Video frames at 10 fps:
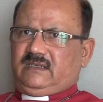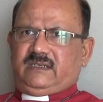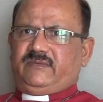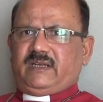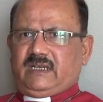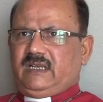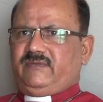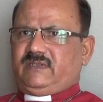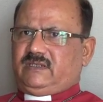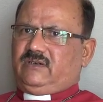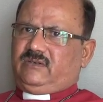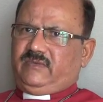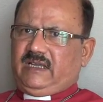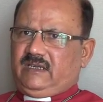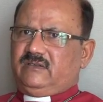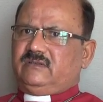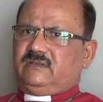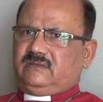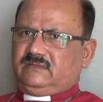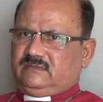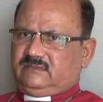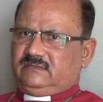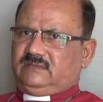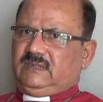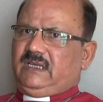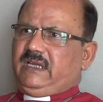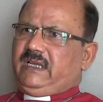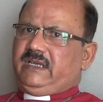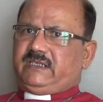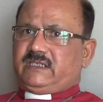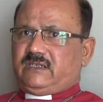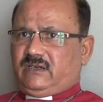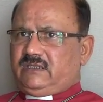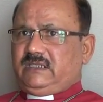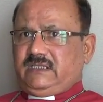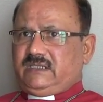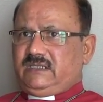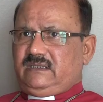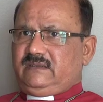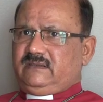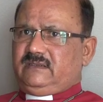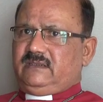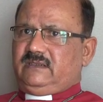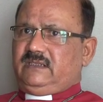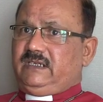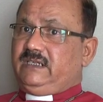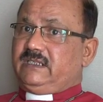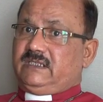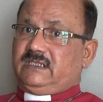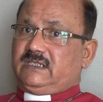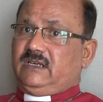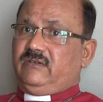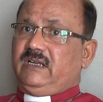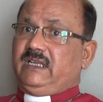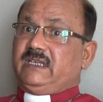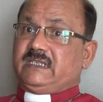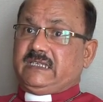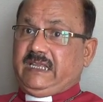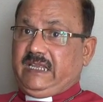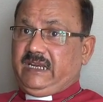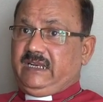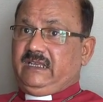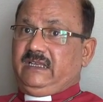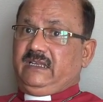and where life is not valued. It is not easy. It doesn't sound like a sane